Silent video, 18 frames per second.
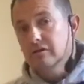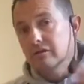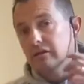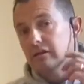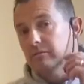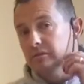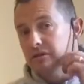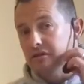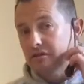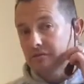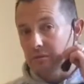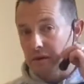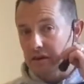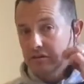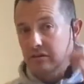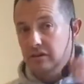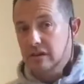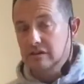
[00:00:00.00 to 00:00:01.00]
let me just make
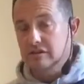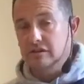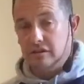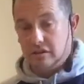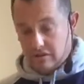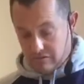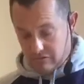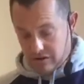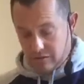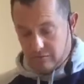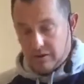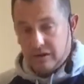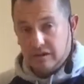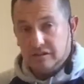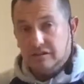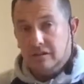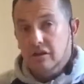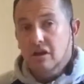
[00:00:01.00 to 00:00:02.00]
sure that's in the right place.